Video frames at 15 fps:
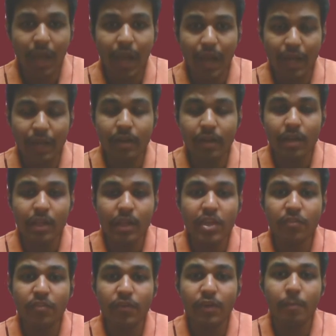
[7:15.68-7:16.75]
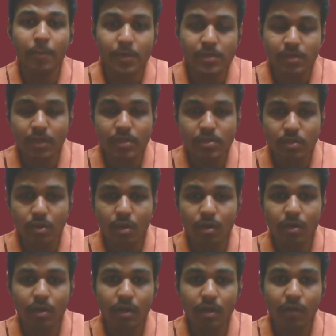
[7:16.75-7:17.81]
And if a person is not
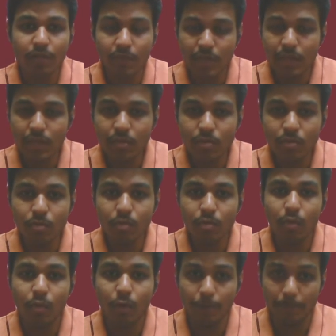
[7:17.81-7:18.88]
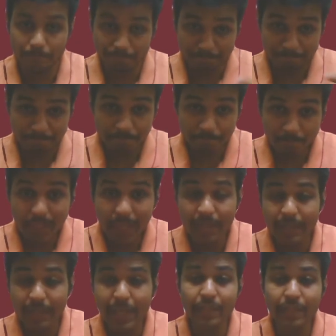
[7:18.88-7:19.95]
willing to
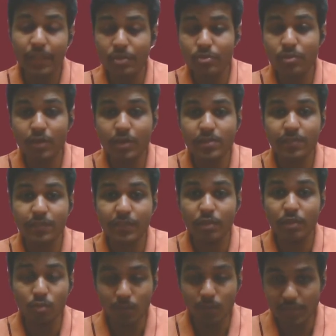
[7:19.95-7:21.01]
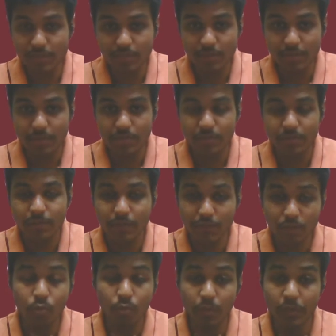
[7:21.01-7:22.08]
take the insurance within 2 consultations, within
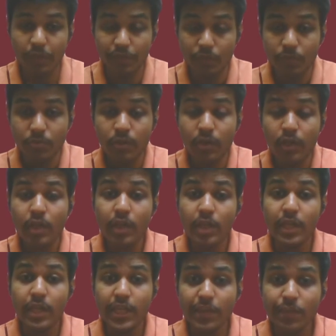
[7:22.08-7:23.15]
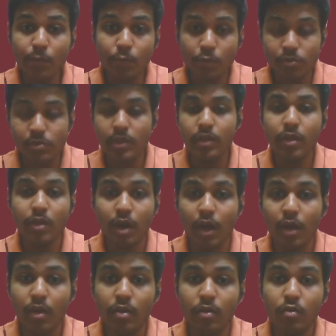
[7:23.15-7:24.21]
2 interviews, he will proceed
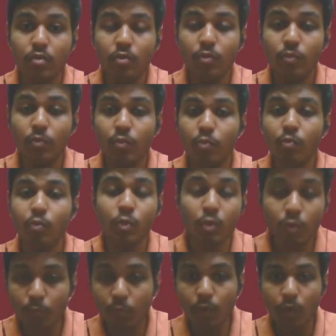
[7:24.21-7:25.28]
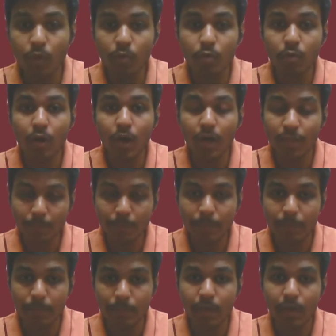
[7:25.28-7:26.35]
and to move on to other
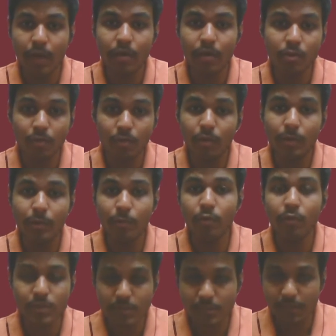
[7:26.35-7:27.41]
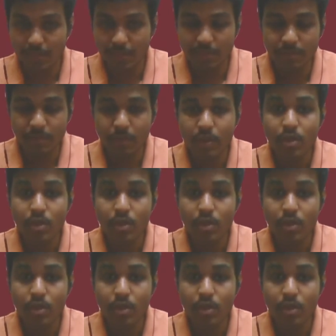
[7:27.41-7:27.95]
people and to improve his sales.